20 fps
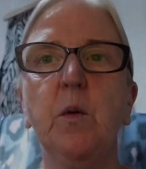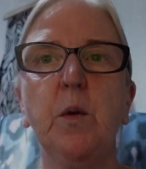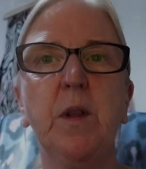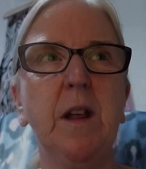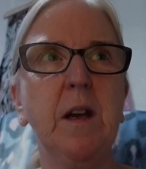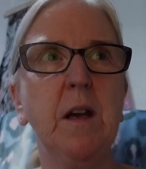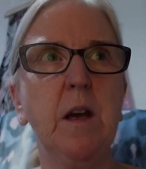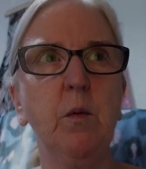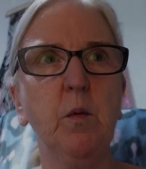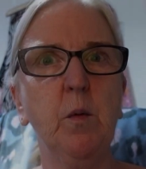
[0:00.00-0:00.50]
would
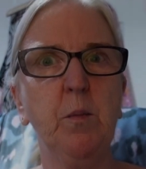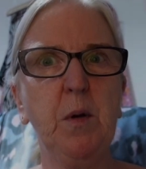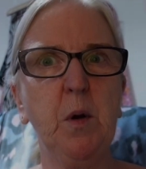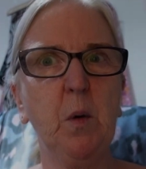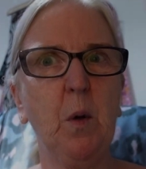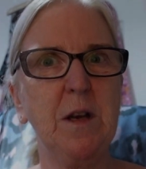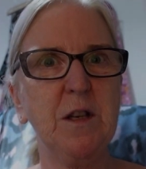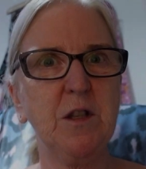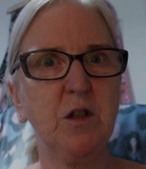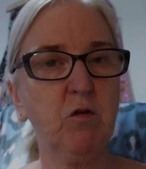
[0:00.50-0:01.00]
think it would be
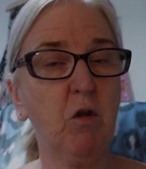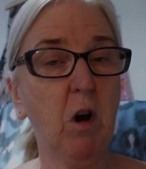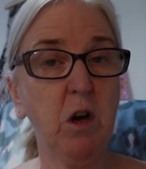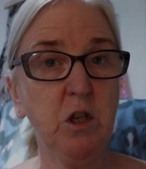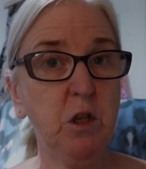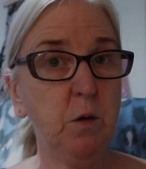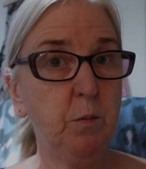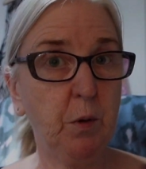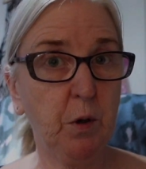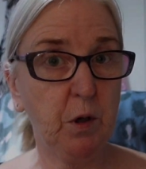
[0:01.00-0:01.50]
quite
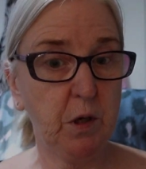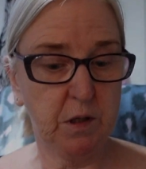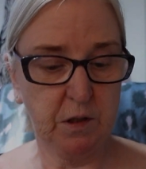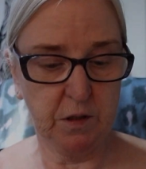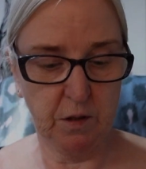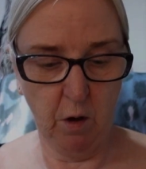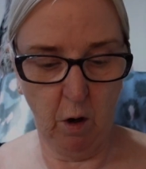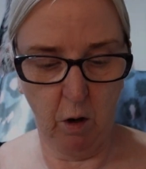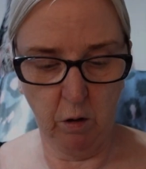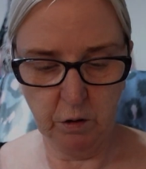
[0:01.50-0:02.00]
scratchy but
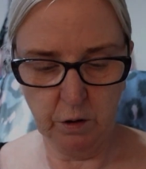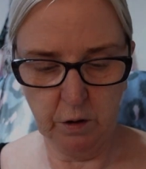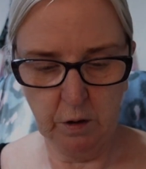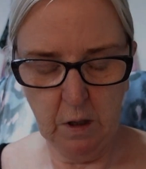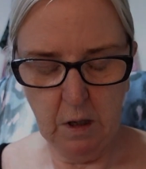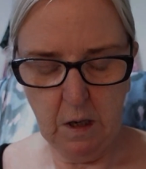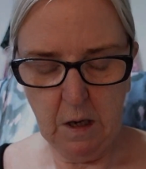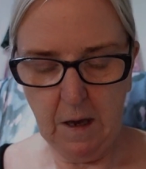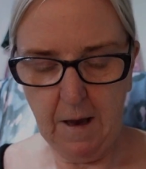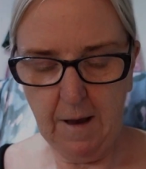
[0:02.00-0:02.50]
it's not
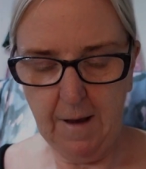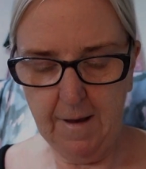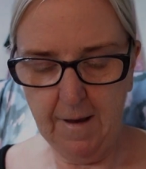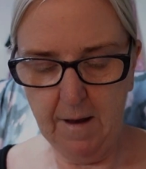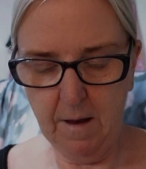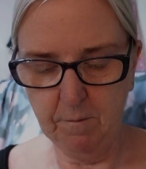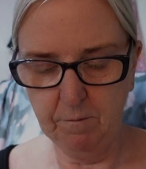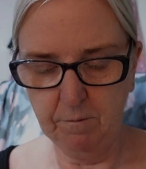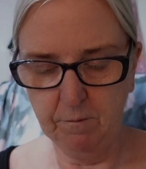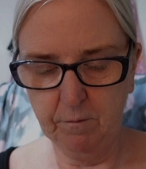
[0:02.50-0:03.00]

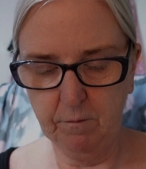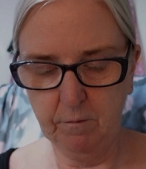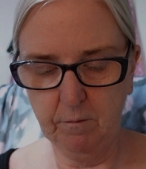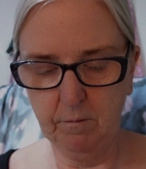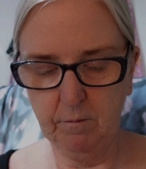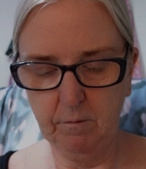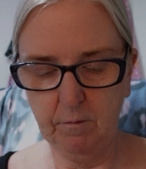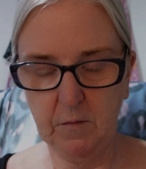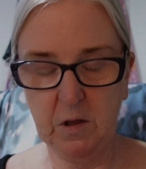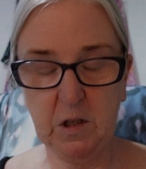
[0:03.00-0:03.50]
um,
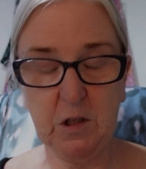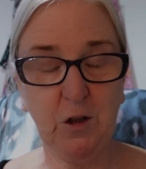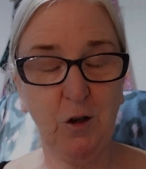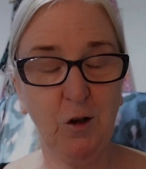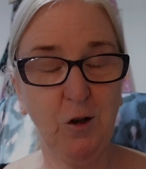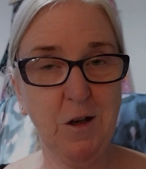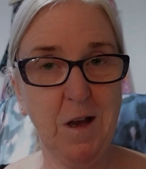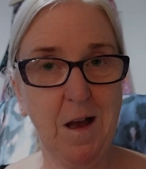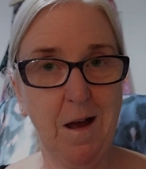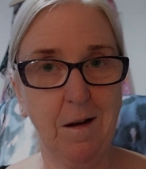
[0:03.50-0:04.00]

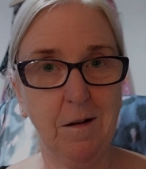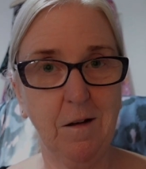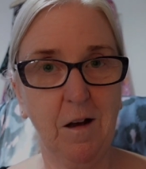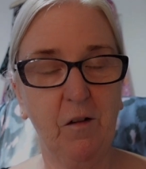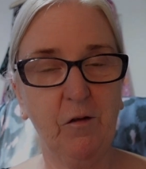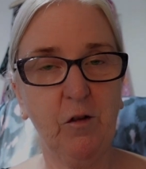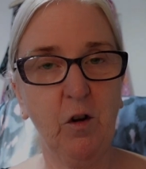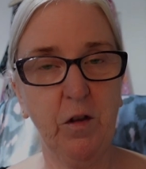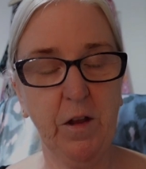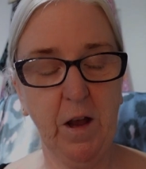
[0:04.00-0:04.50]
so yeah
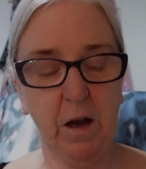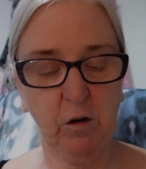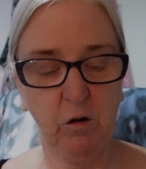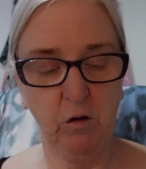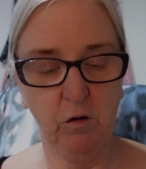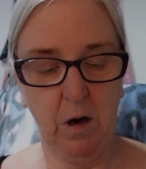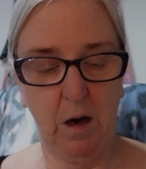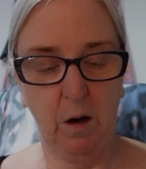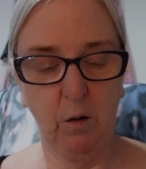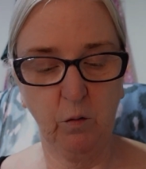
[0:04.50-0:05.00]
I've got that
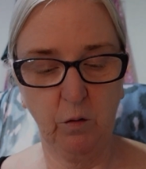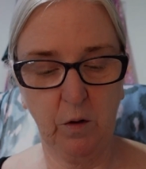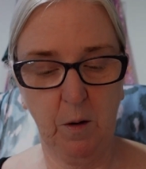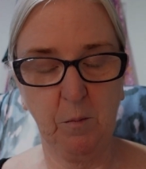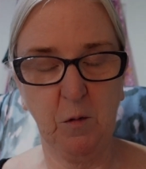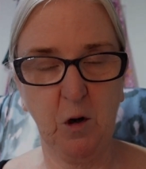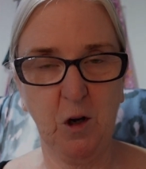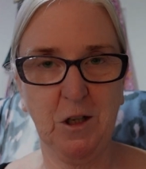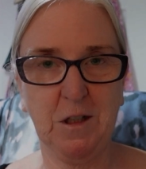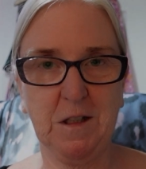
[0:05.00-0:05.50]
cut out
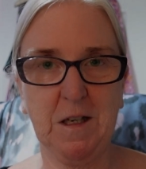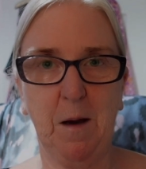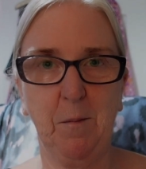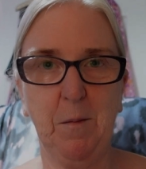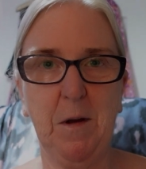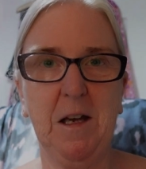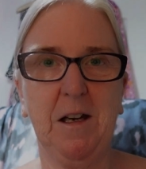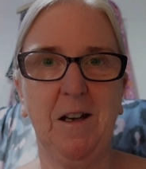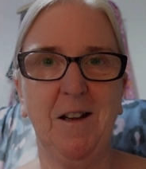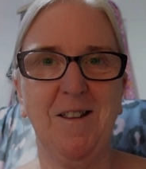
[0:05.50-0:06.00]
I'm going to start
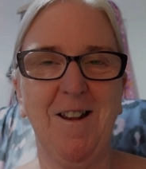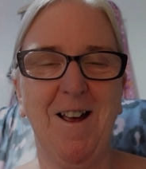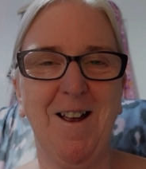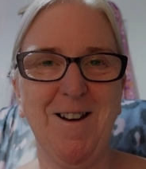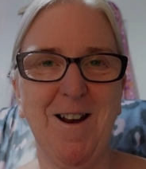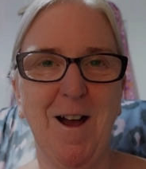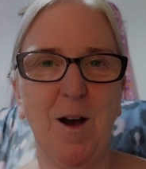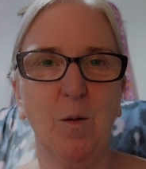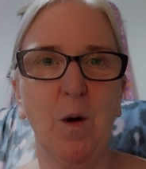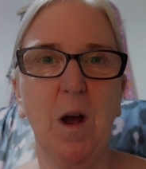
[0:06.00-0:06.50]
making that
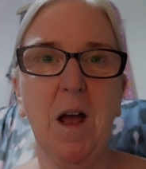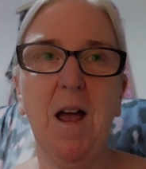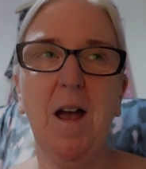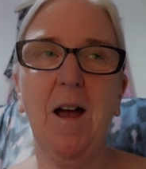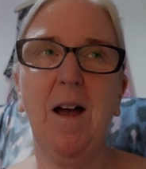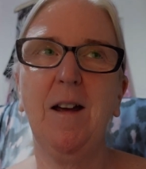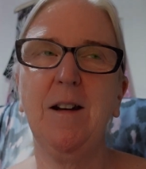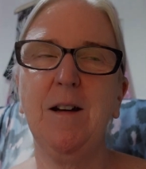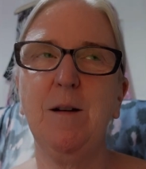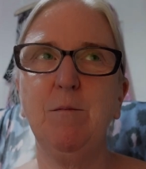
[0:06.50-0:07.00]
now
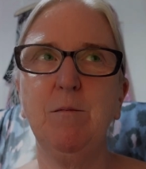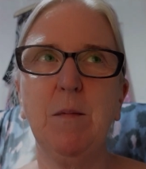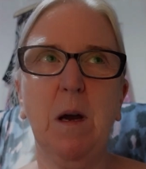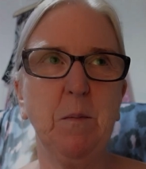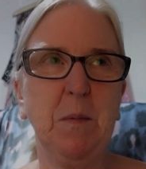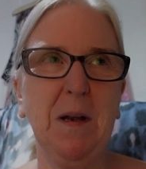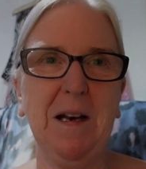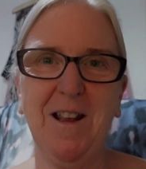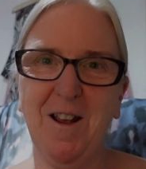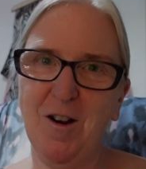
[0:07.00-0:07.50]
and it
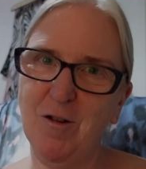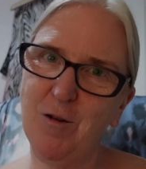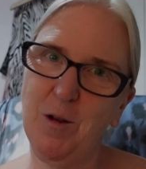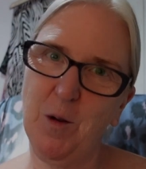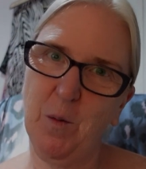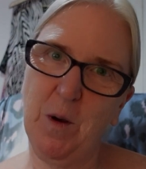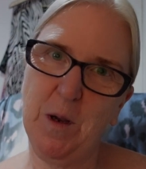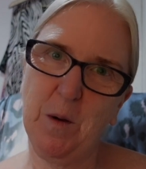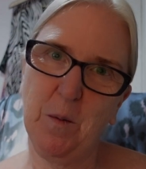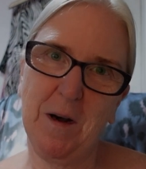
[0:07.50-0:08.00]
might be later in
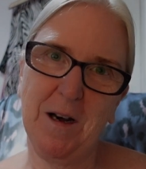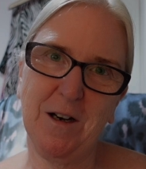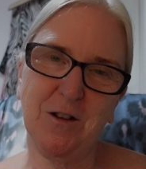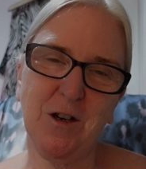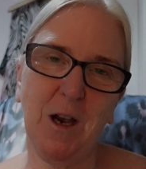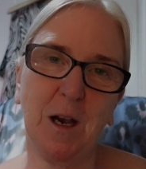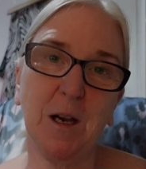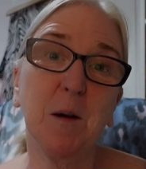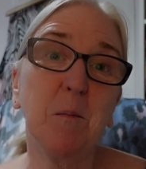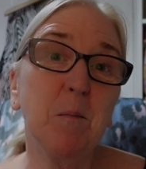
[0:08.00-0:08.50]
the week when I
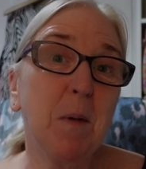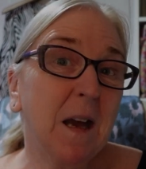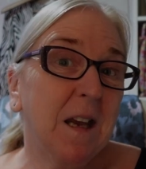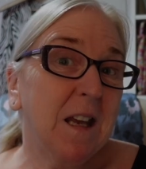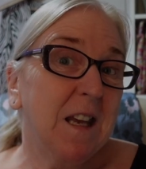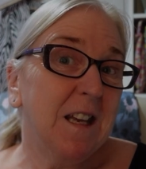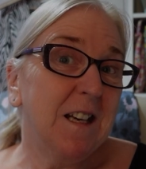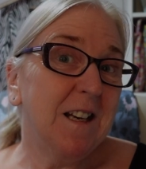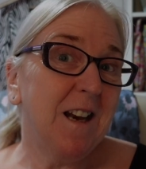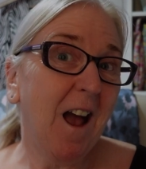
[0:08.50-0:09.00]
check
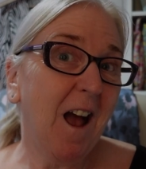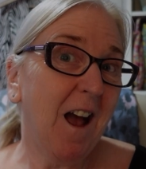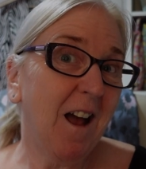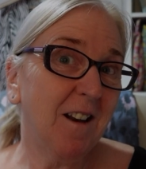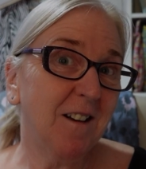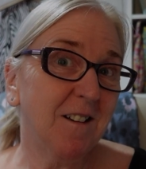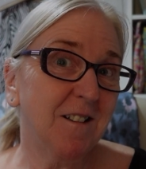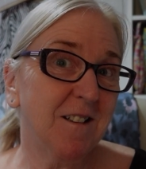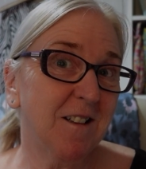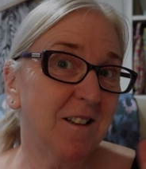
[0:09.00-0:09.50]
back in
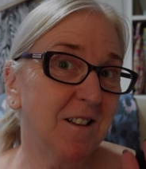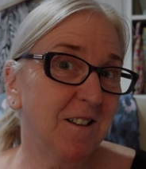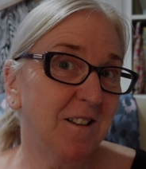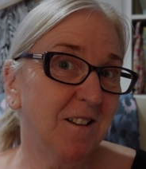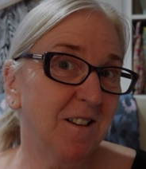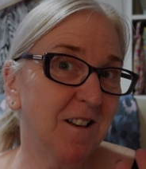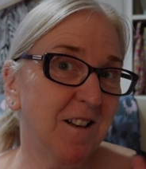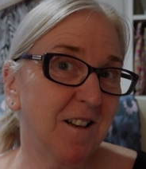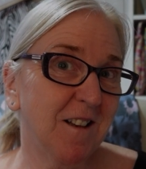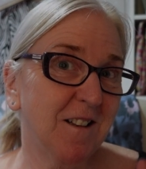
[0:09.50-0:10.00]
and
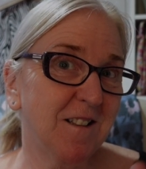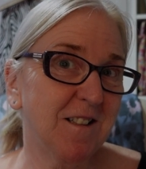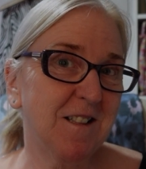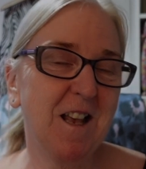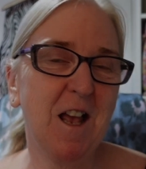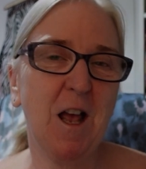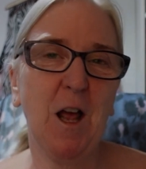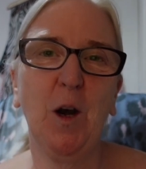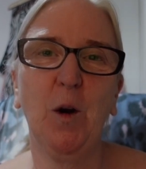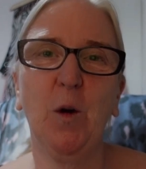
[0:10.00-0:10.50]

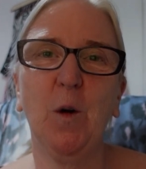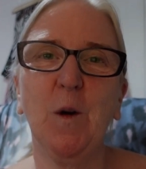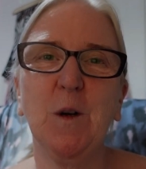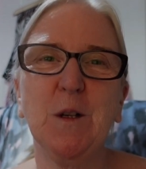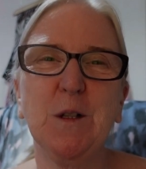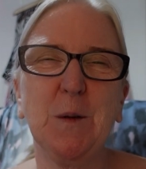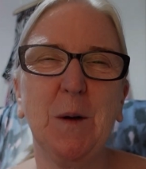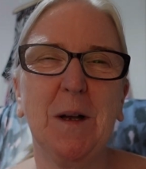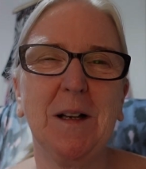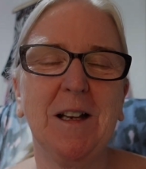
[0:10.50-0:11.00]
say hello
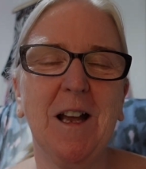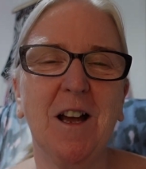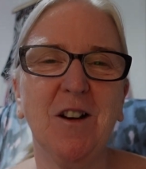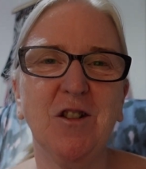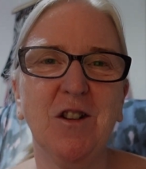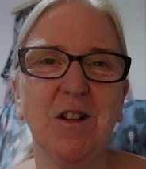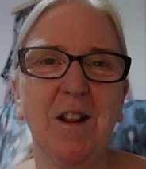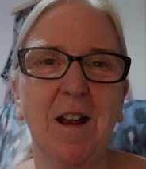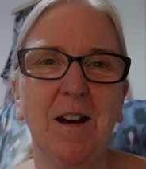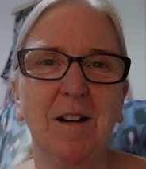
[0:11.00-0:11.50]
so I'll
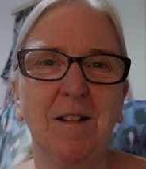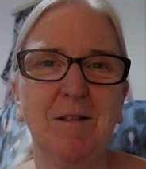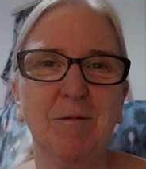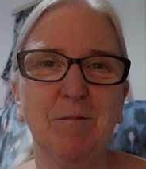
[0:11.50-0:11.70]
catch you then